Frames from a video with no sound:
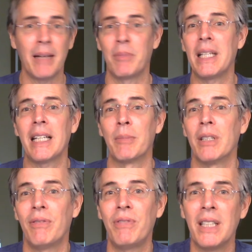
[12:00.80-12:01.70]
I'm thinking I'm going
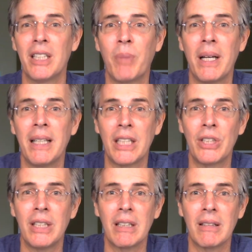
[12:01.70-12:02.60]
to finish by next
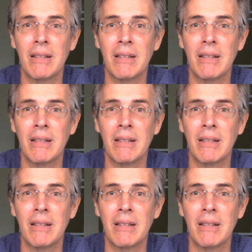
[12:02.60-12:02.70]
year.